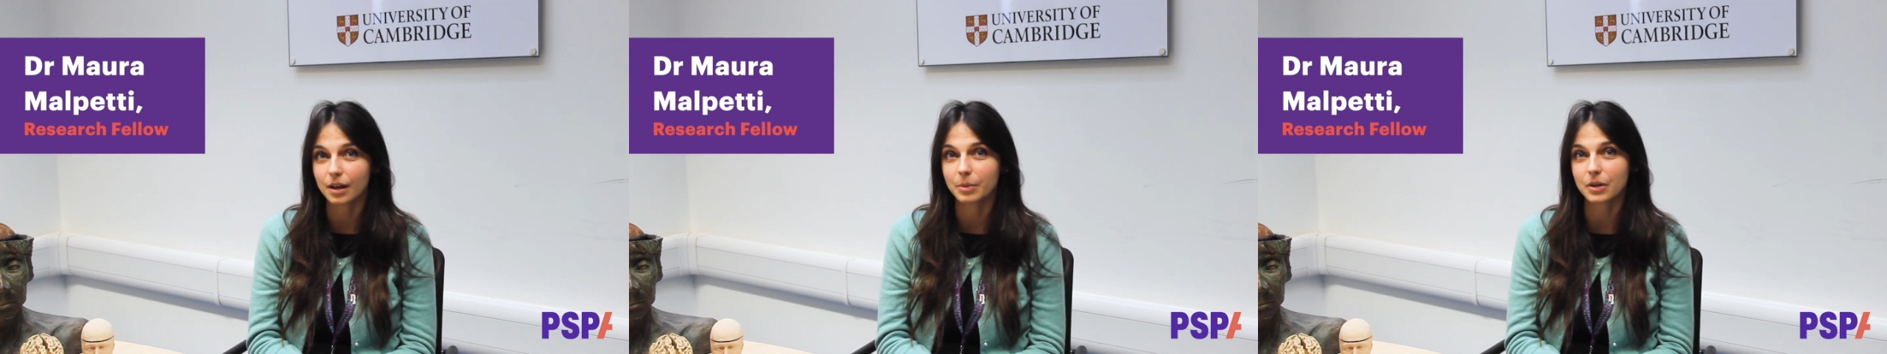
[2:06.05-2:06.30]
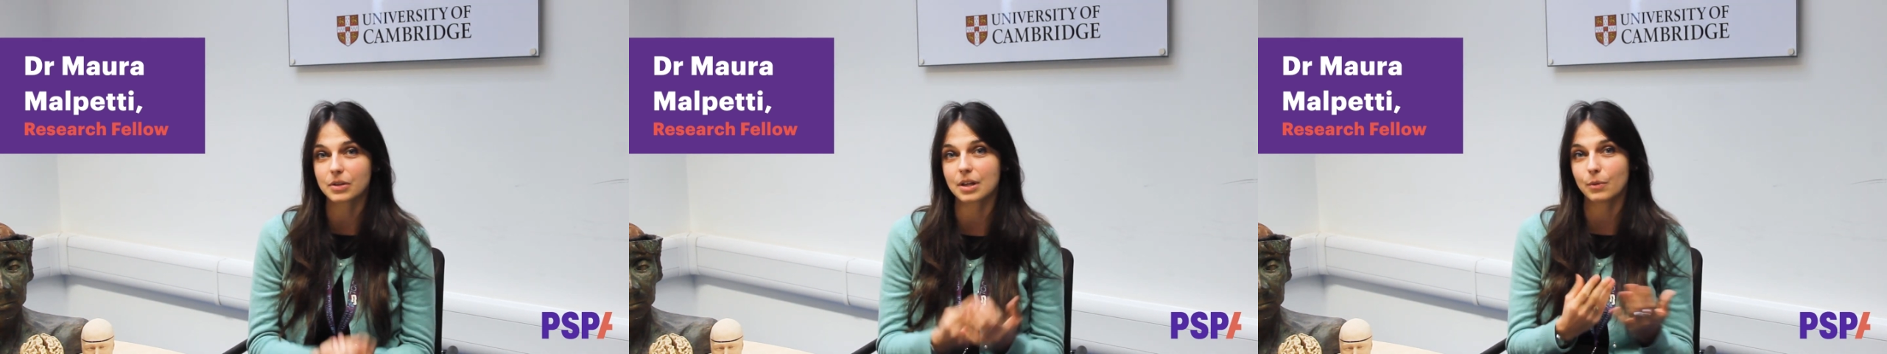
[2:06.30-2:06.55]

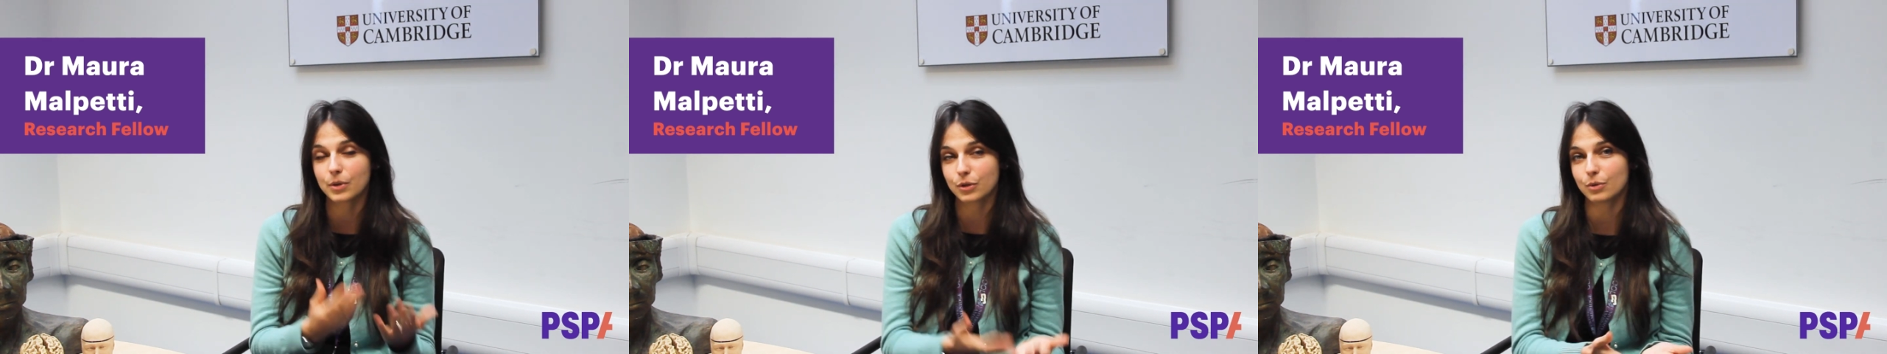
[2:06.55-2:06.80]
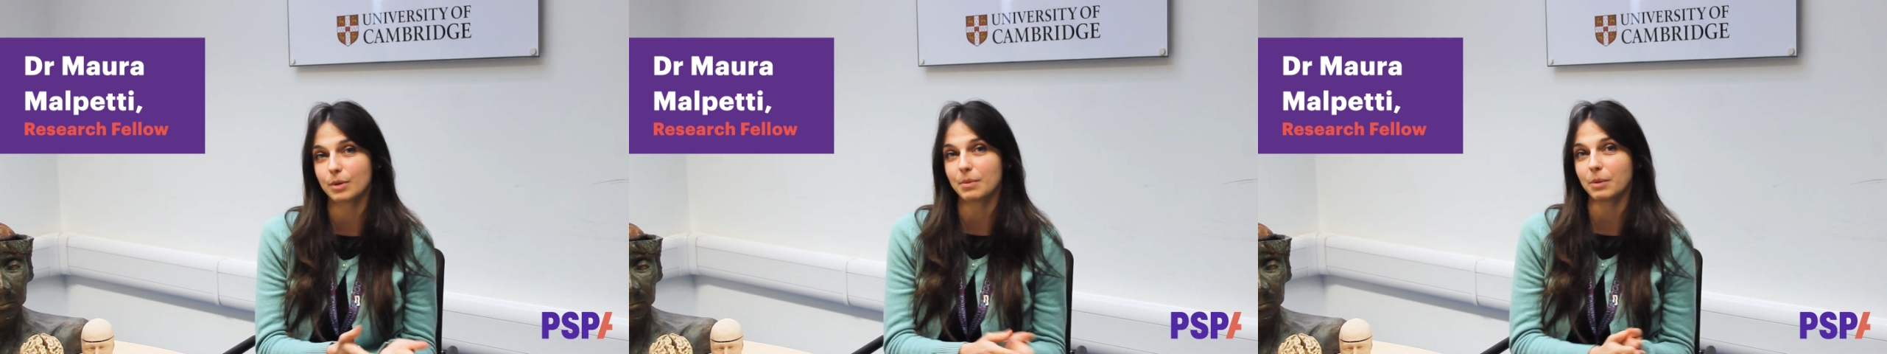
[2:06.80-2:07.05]
because I was
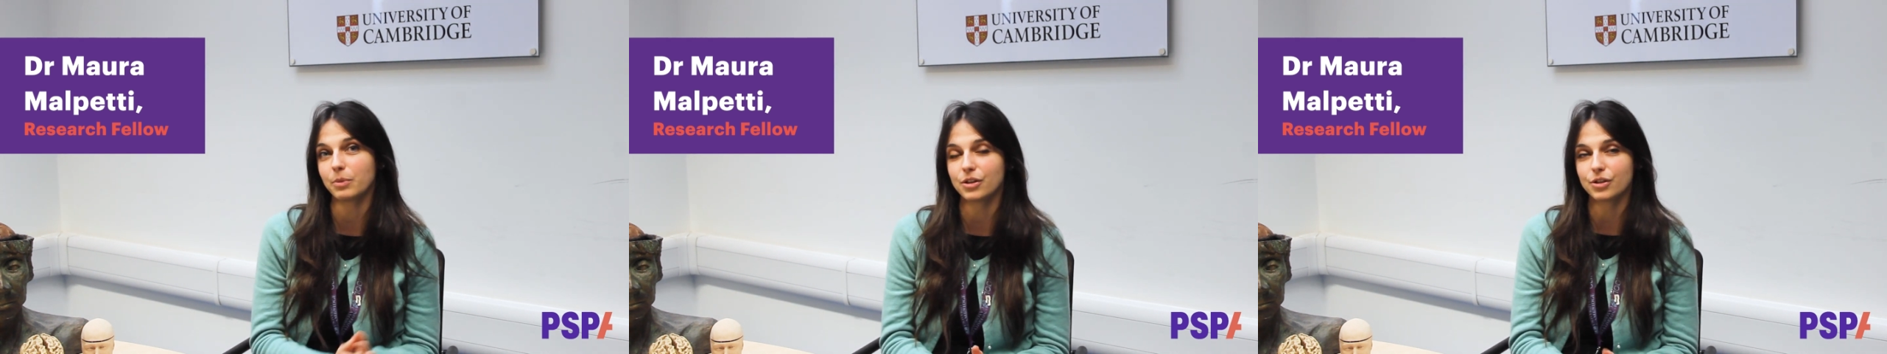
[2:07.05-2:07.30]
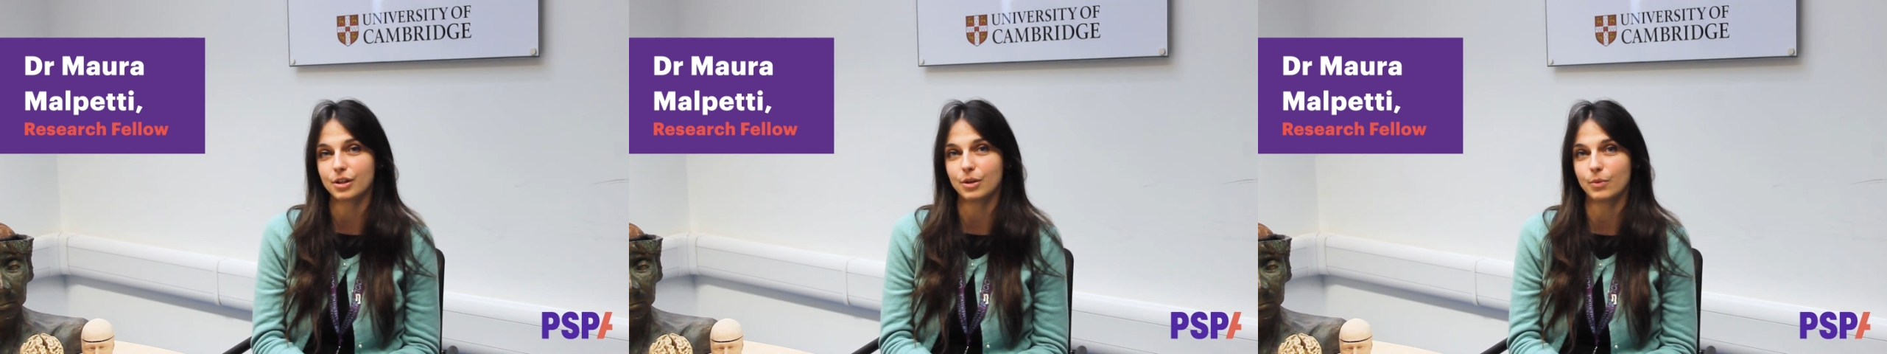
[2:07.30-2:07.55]
doing my
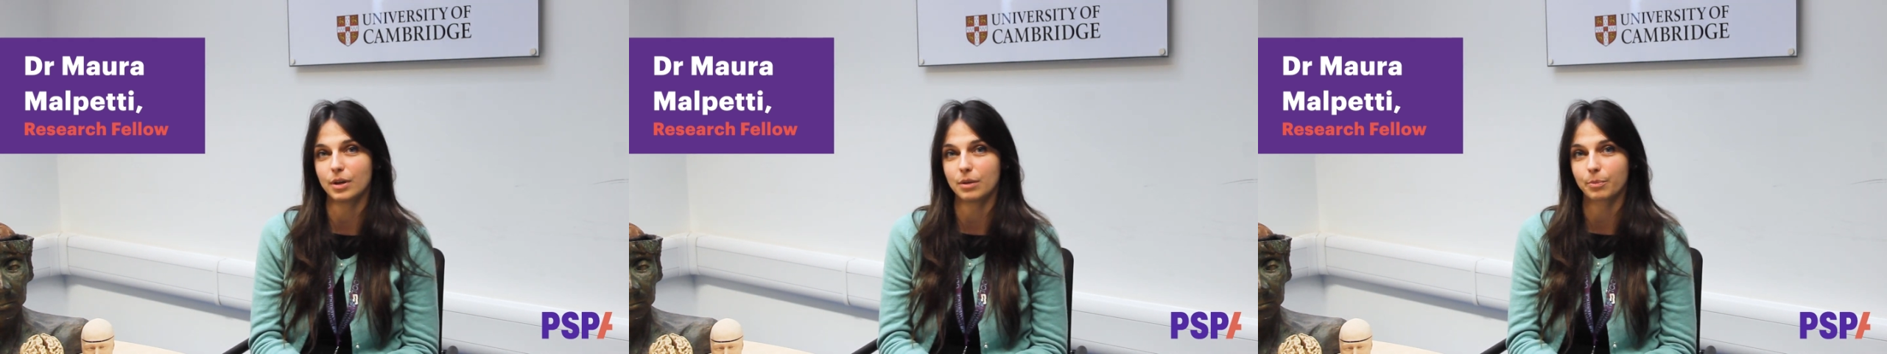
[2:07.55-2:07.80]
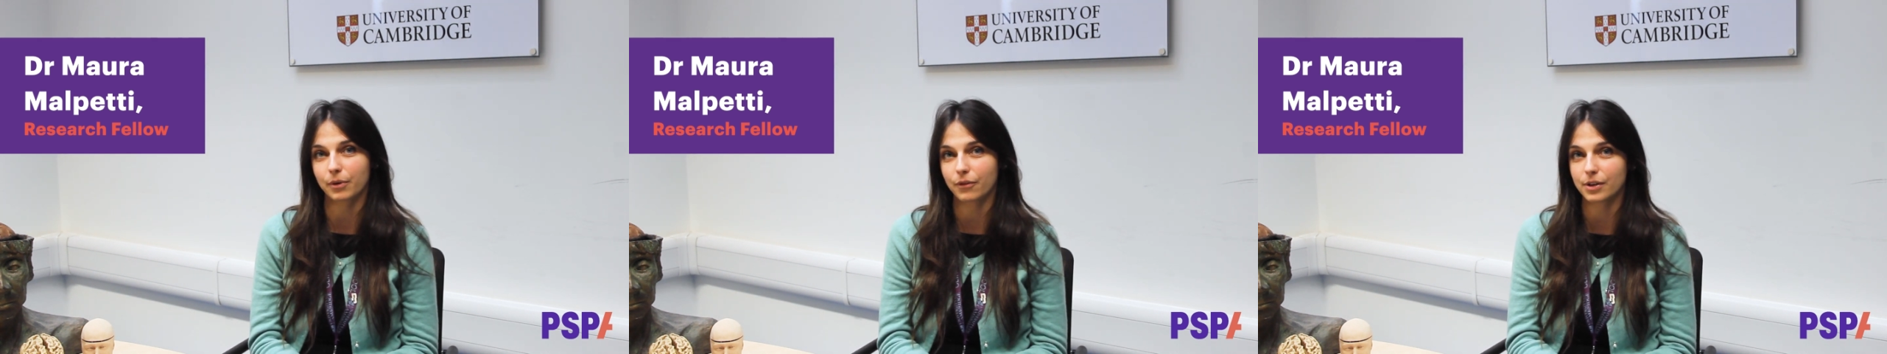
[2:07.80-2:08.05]
PhD
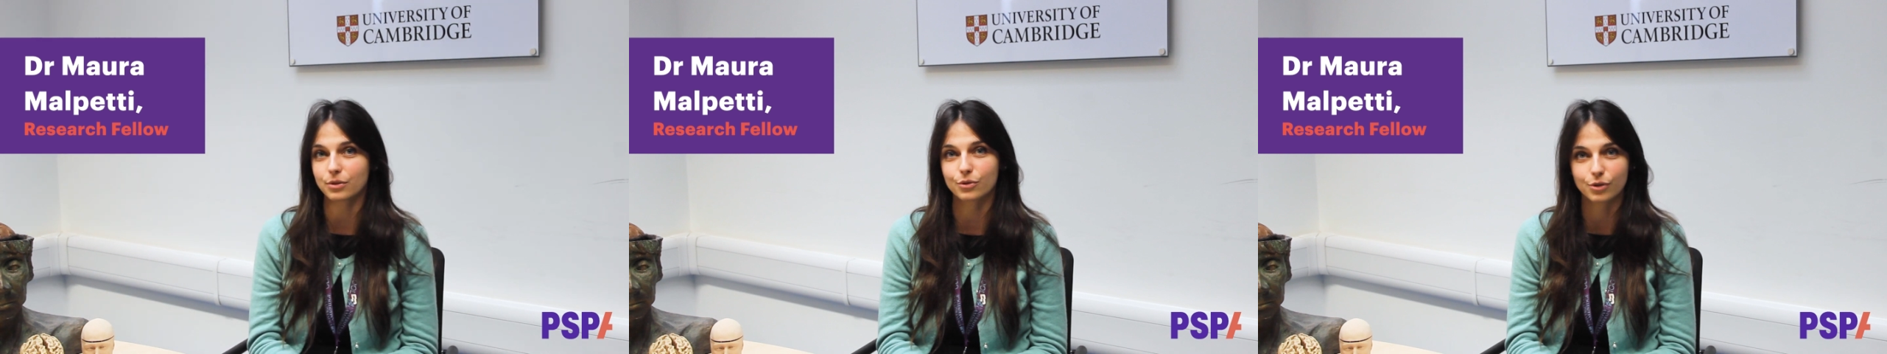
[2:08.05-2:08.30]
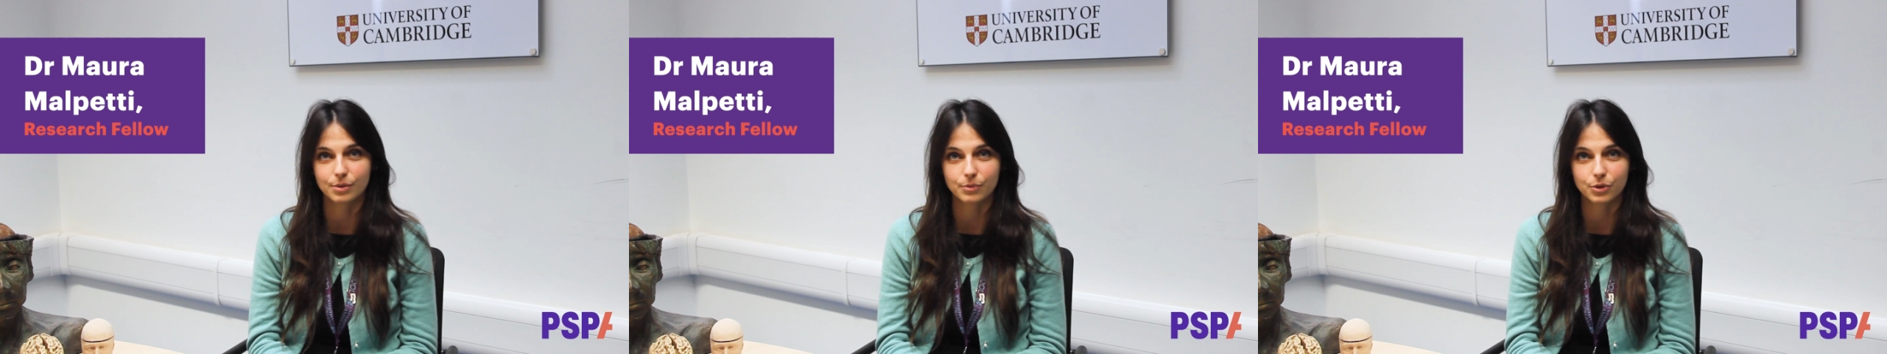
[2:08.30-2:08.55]
with Professor
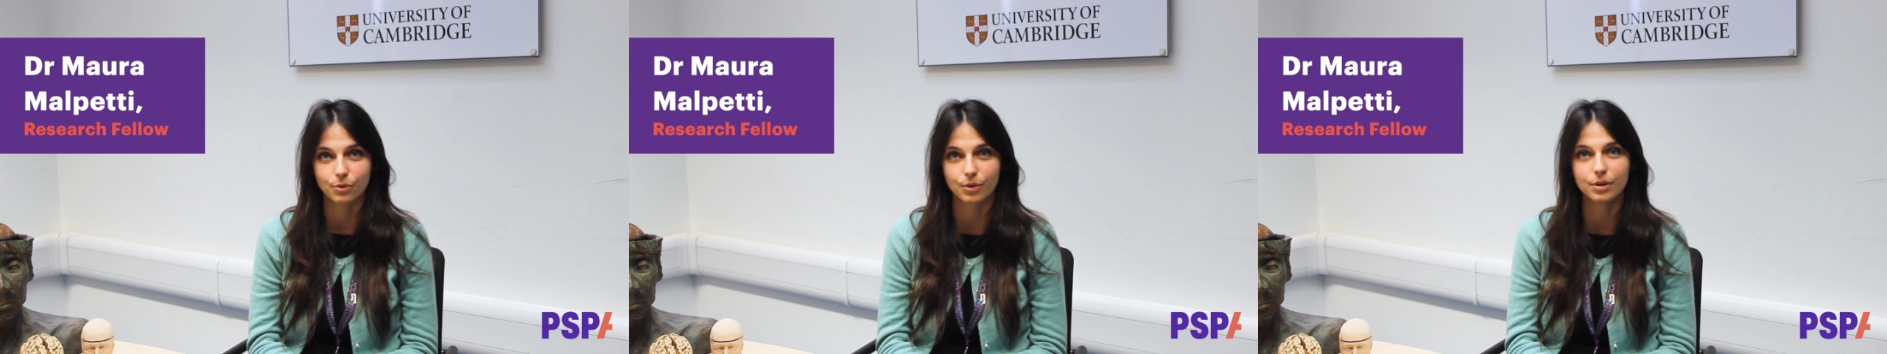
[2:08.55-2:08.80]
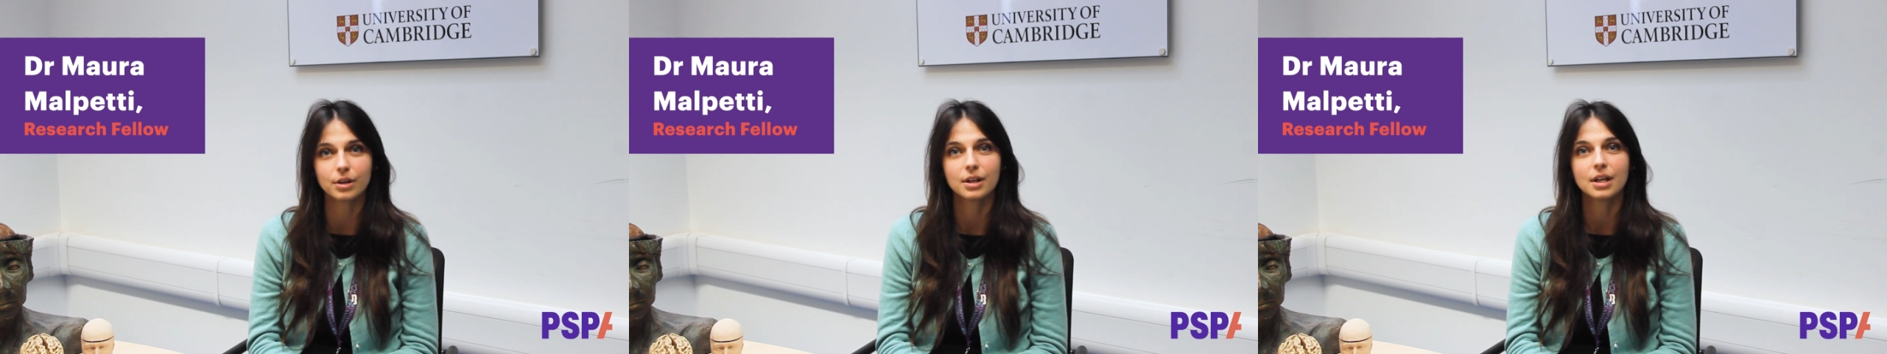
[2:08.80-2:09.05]
James
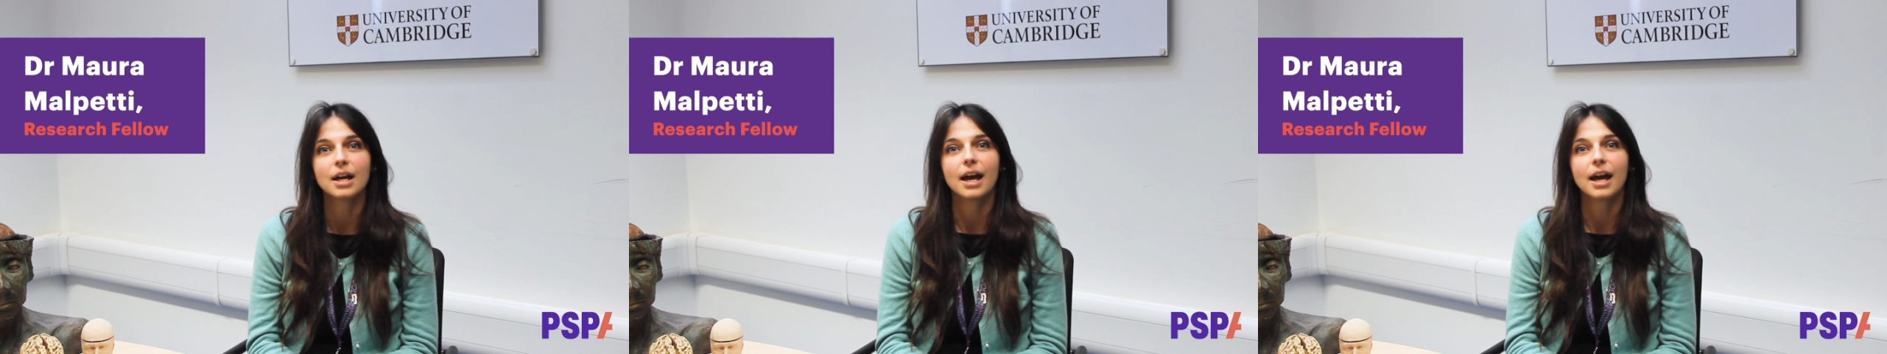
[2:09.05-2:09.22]
Rowe,